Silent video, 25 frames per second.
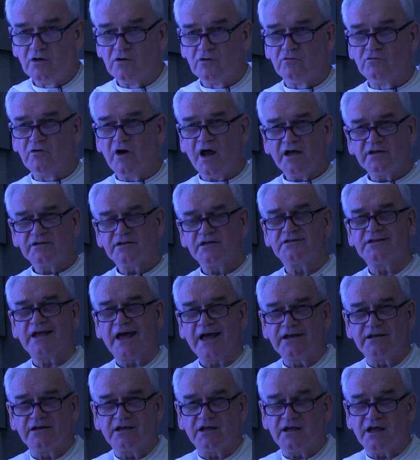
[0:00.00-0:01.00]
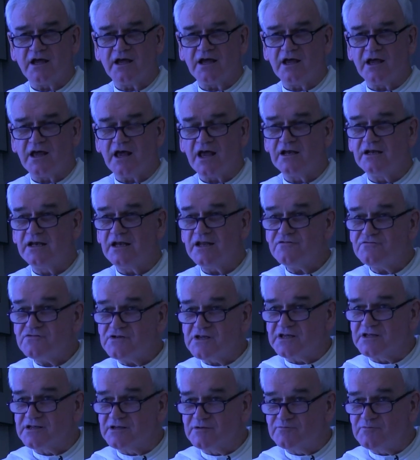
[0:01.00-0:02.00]
rather than a
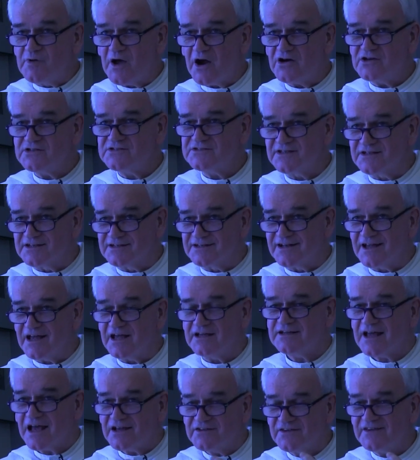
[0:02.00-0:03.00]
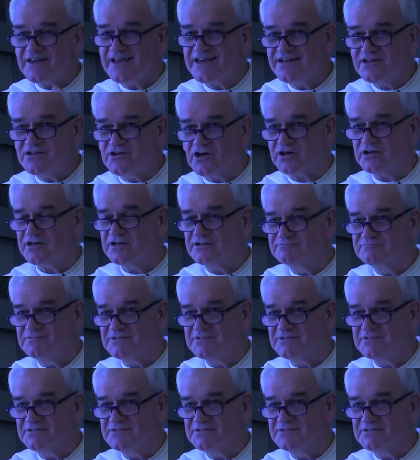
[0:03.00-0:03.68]
living person, a thinker.